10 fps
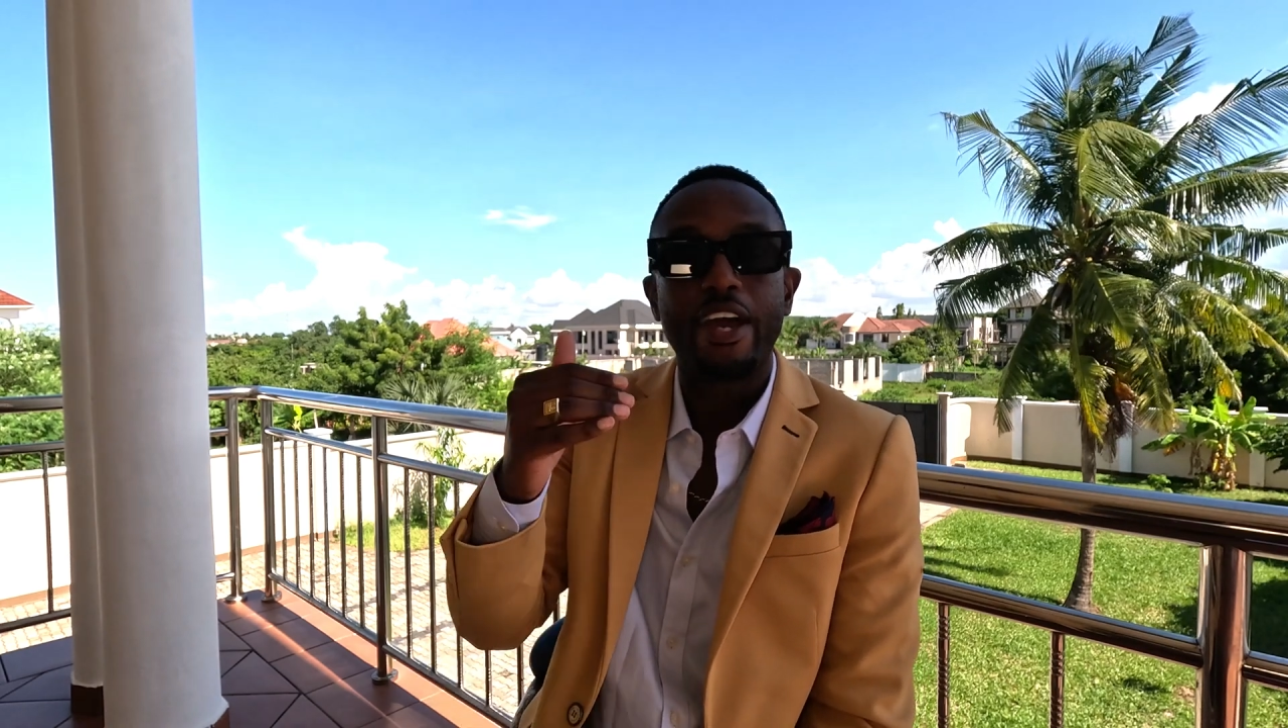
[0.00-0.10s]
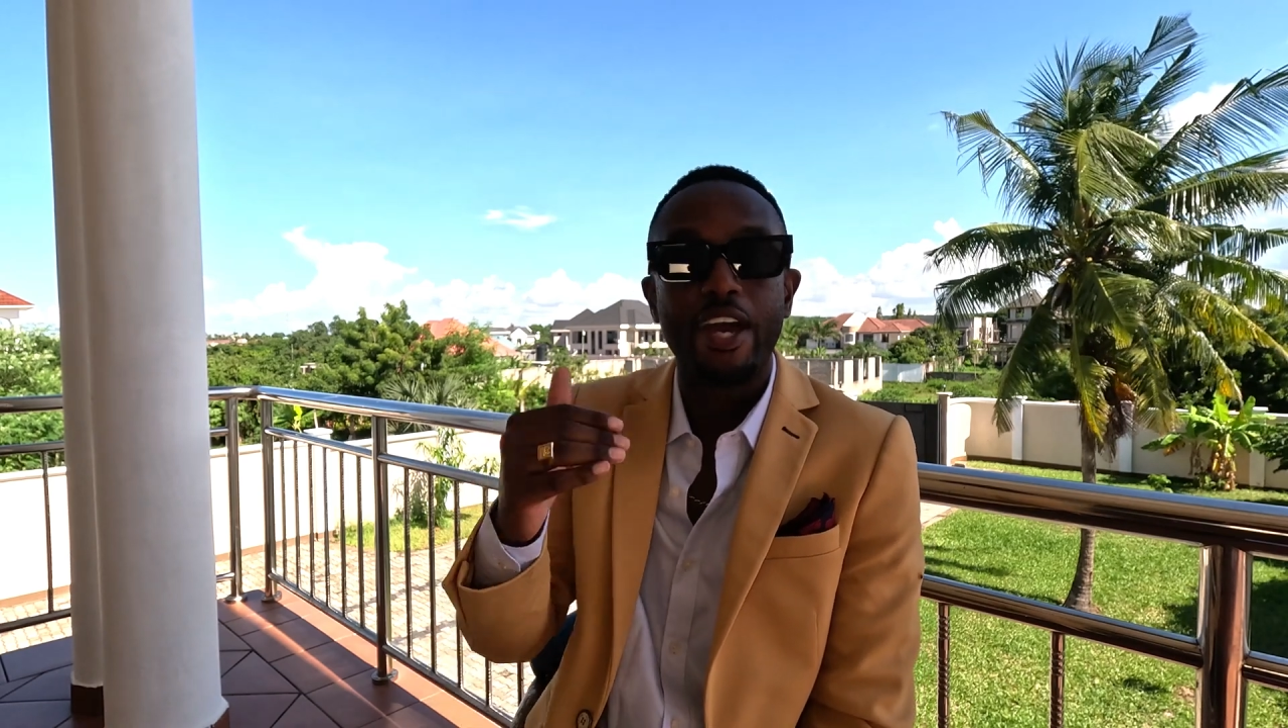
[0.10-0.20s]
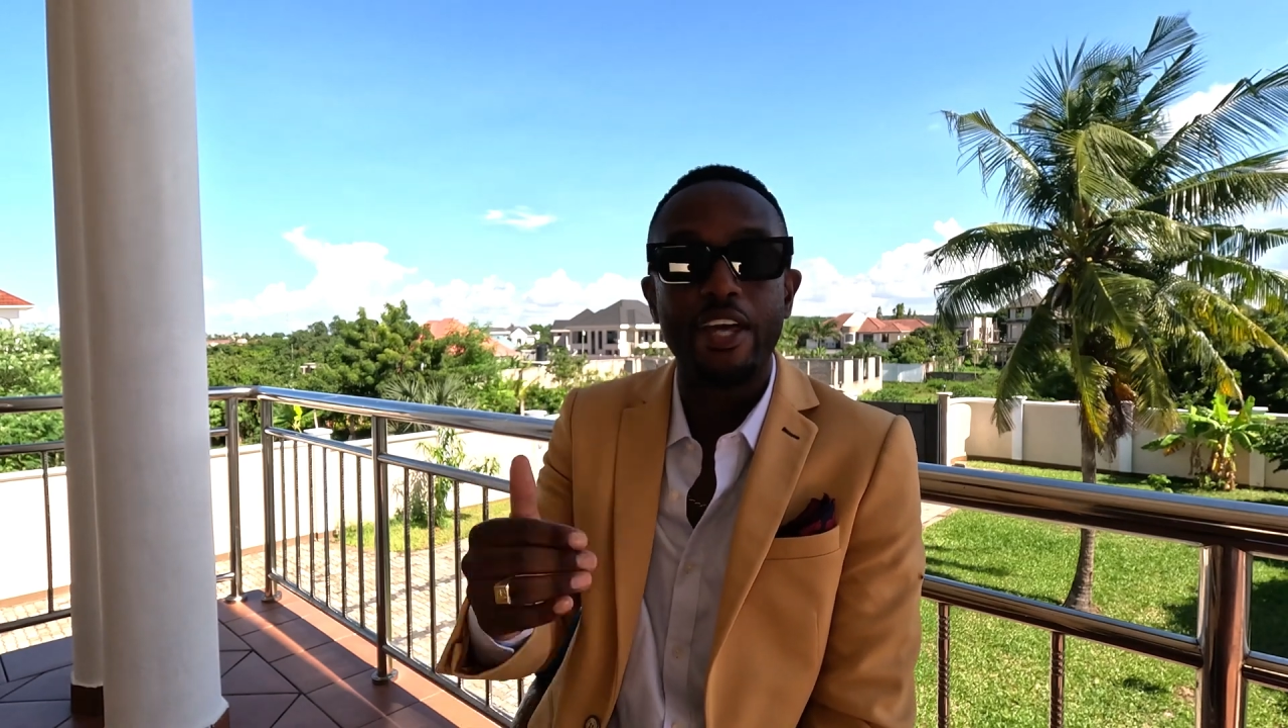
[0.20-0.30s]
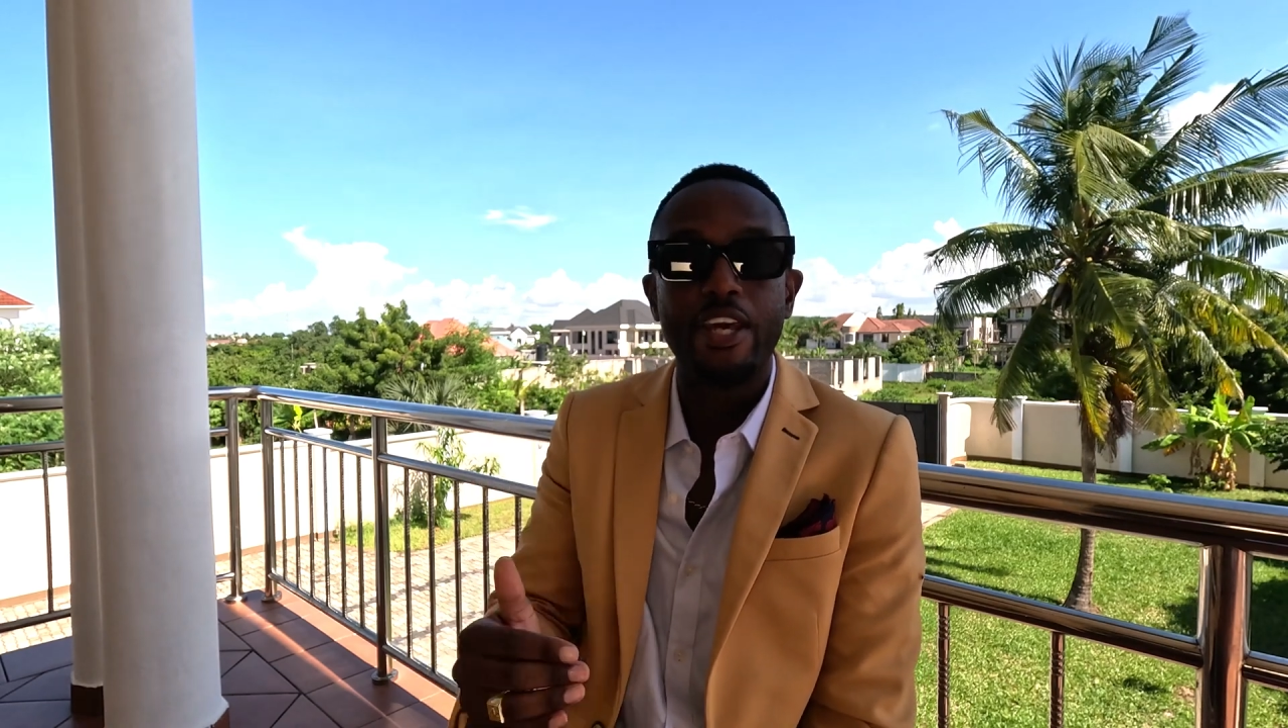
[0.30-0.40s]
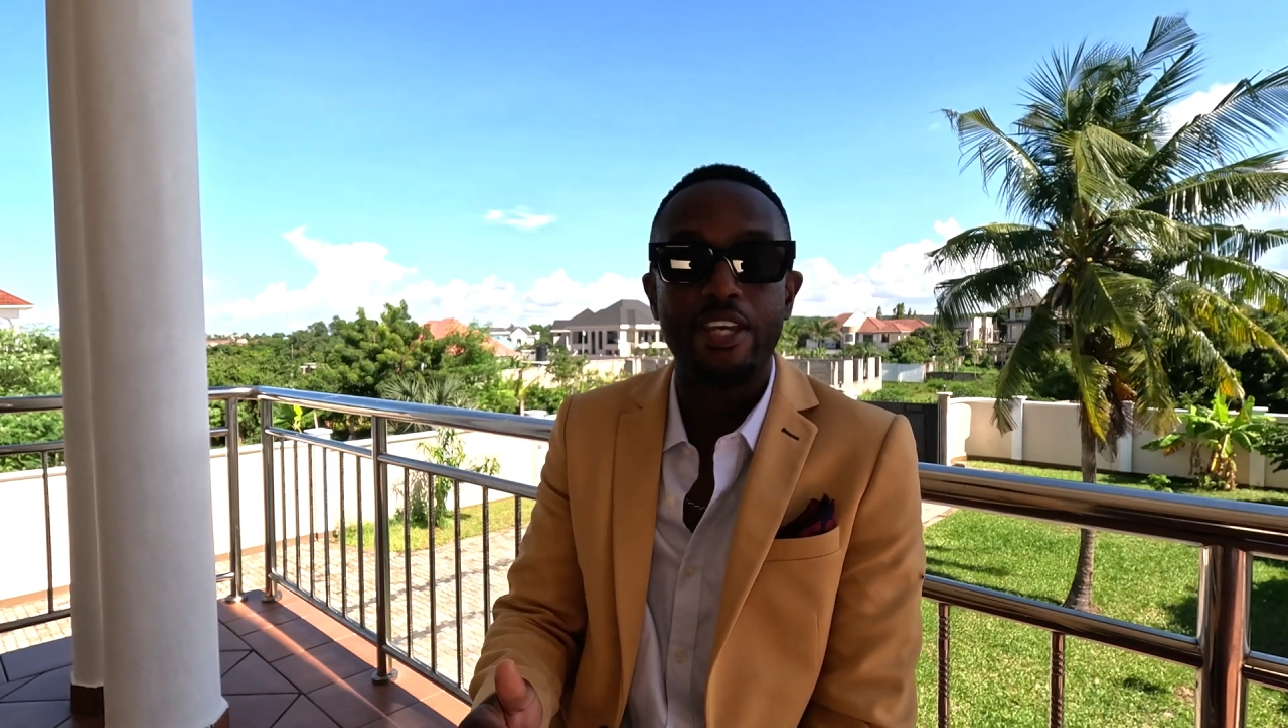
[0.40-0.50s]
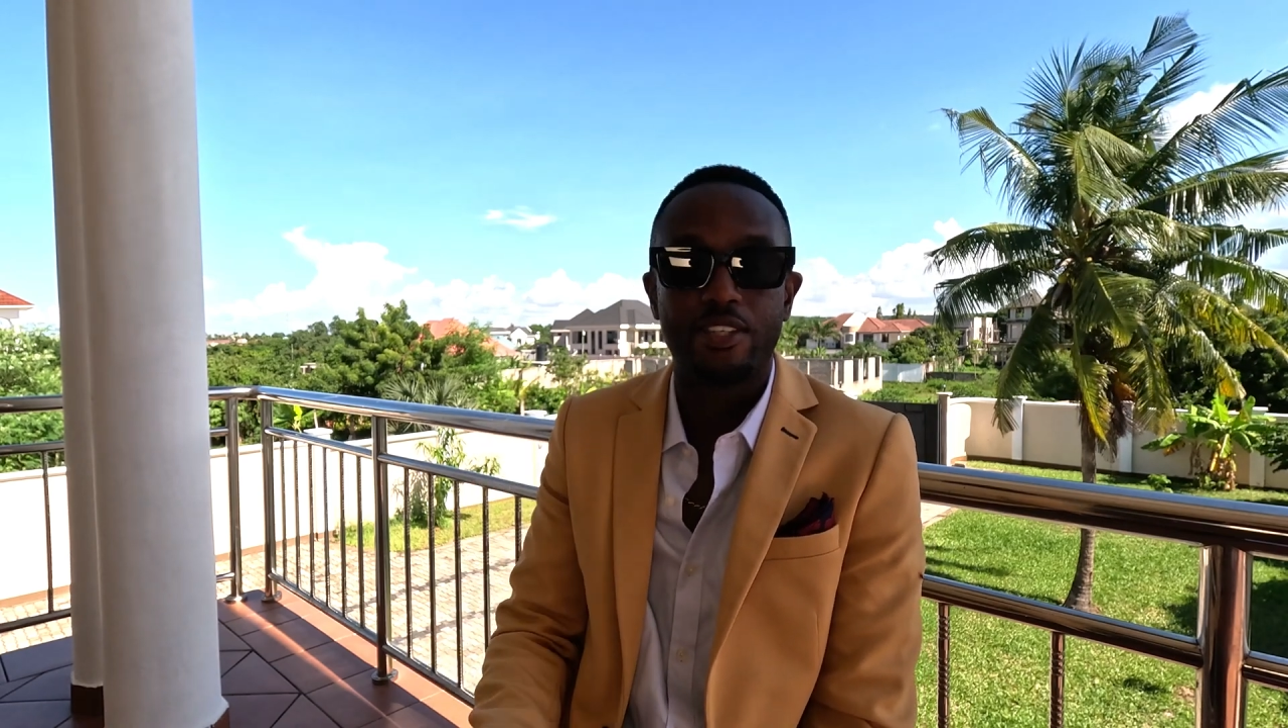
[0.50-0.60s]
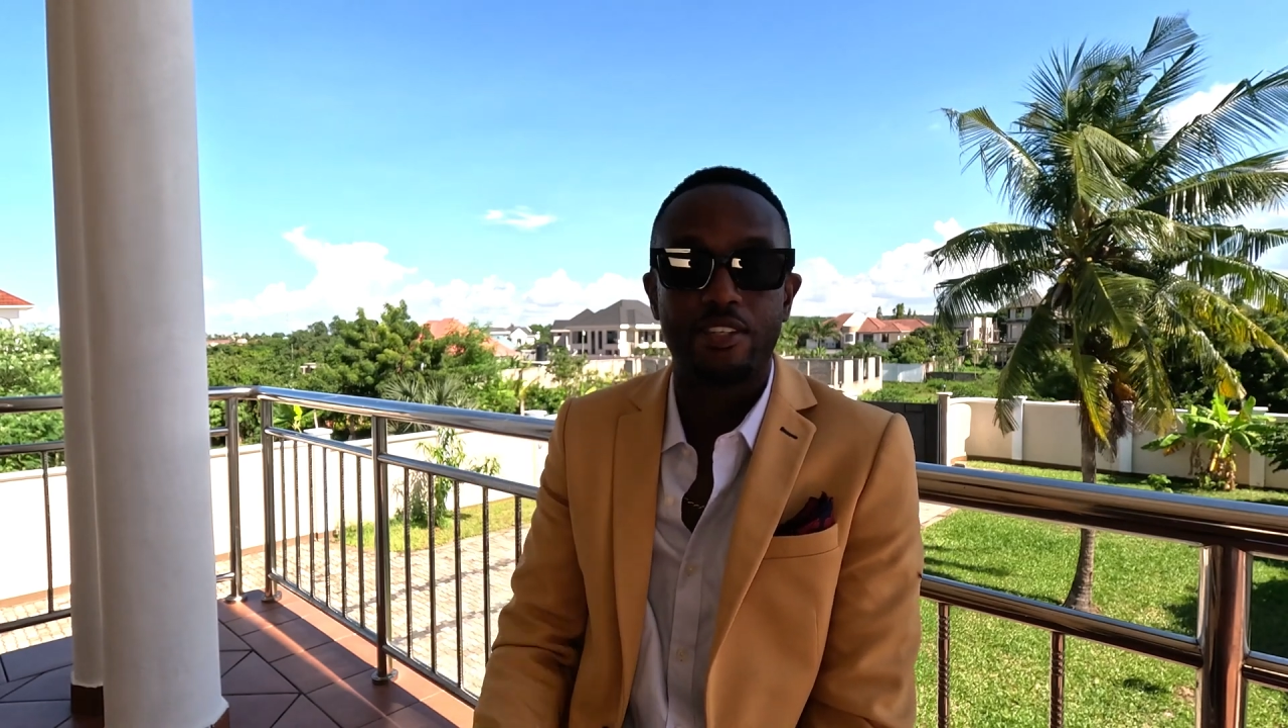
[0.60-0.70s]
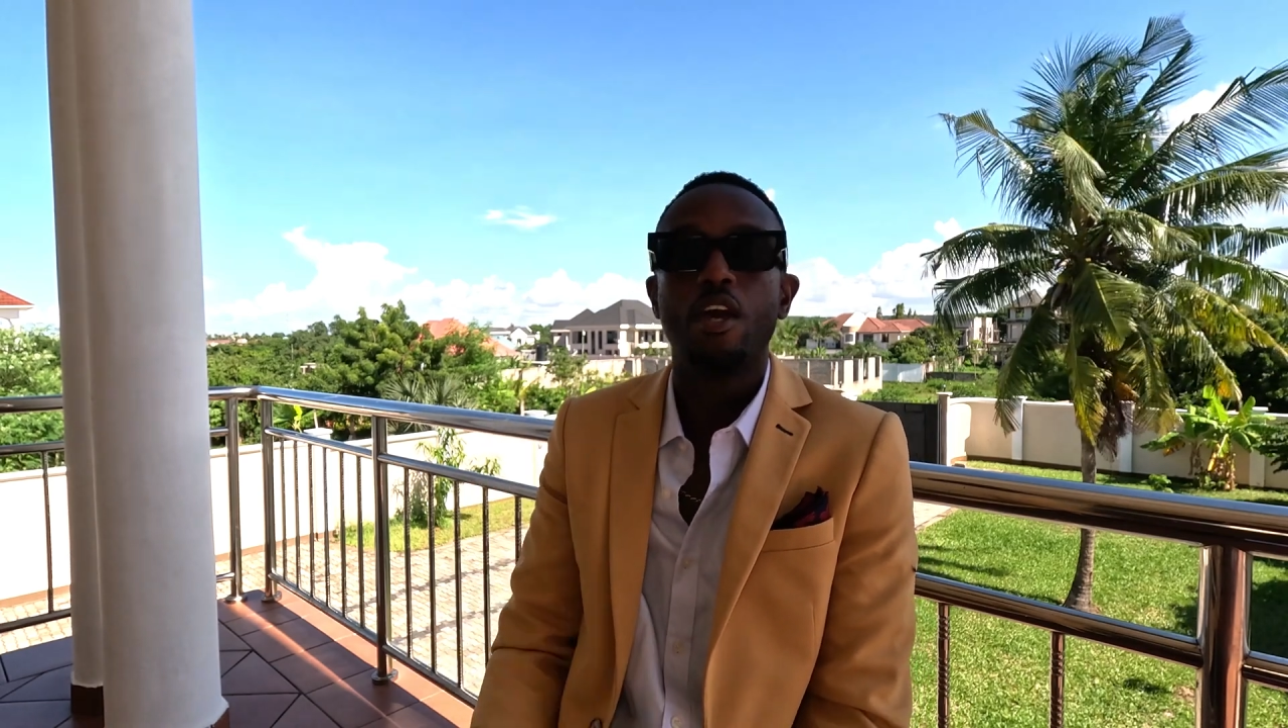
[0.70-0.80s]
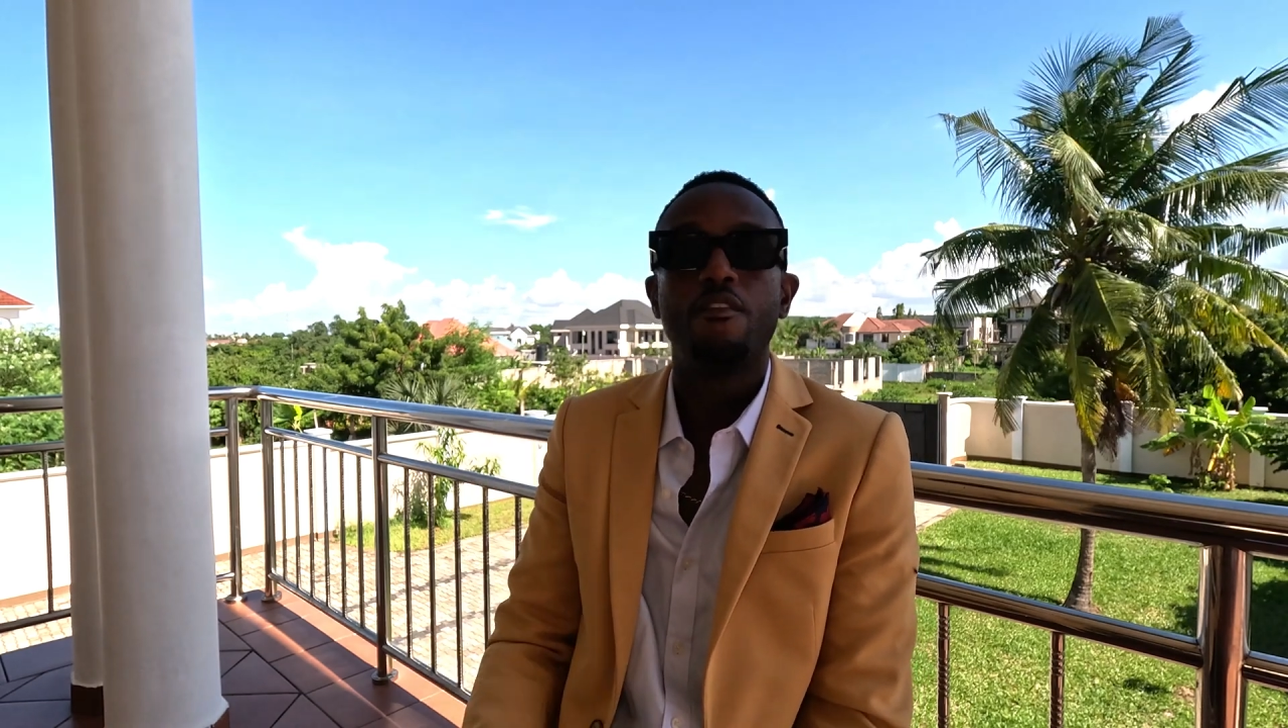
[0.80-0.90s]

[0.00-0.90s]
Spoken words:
headache.